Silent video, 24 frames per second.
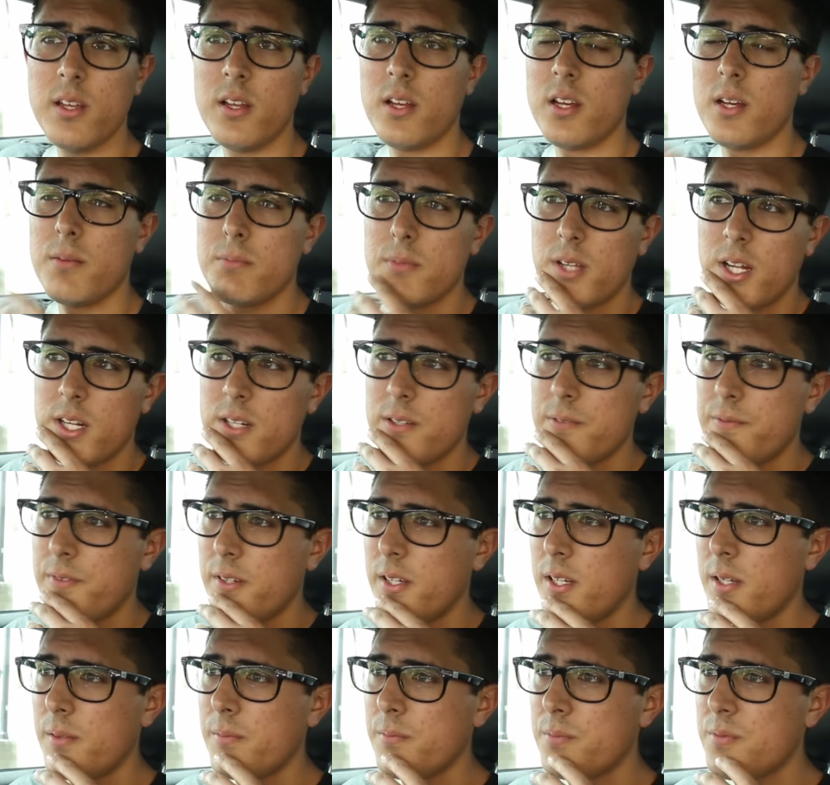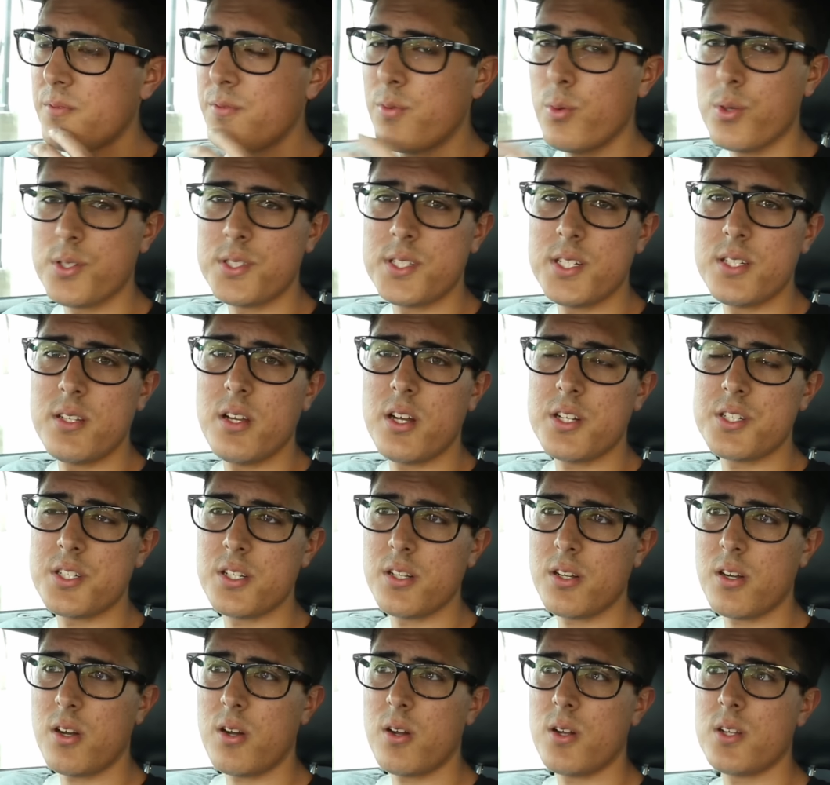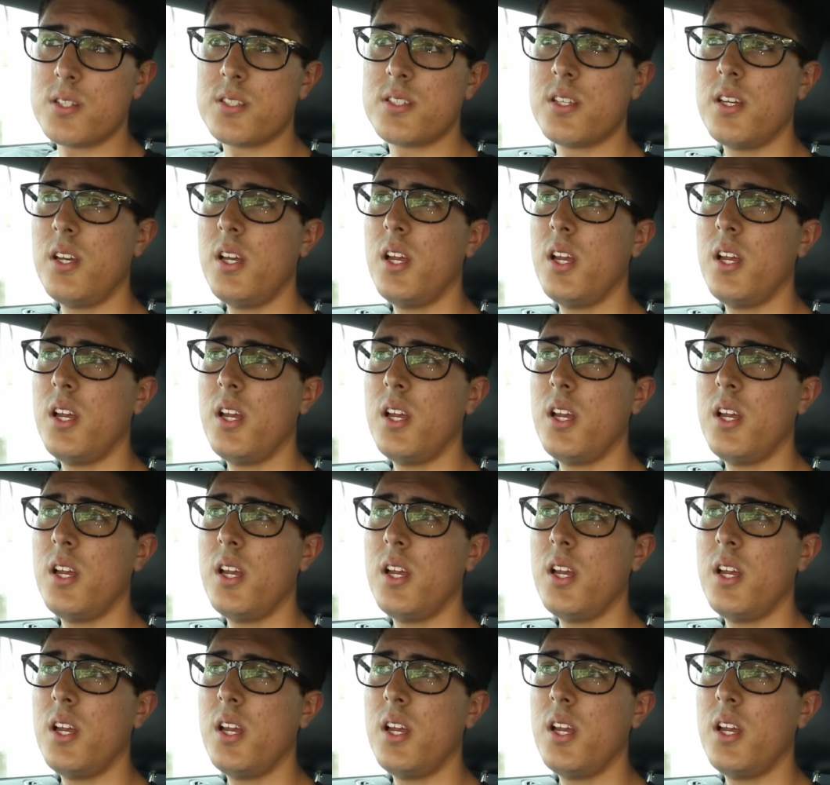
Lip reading: A lot of forced induction cars